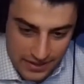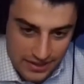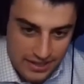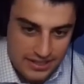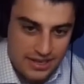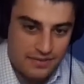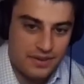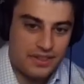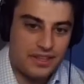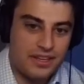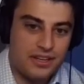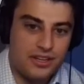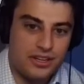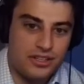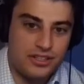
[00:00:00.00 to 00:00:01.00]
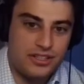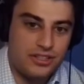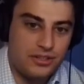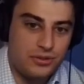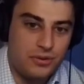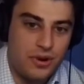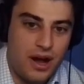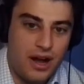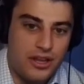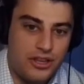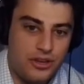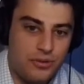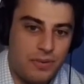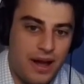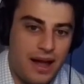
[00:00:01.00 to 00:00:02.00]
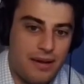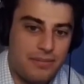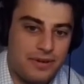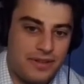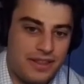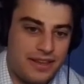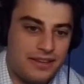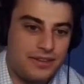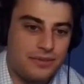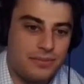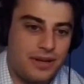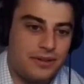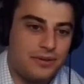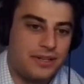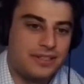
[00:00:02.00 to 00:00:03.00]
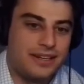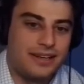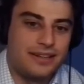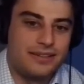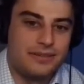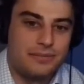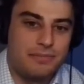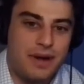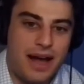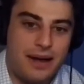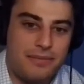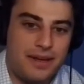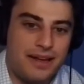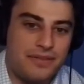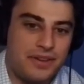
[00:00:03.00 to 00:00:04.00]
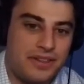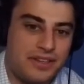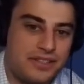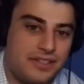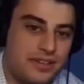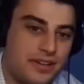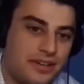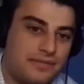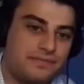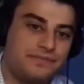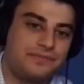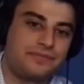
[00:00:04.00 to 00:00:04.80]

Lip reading: Is everything good to you, Bob? Thank you, by the way, Todd. Bob, everything's good?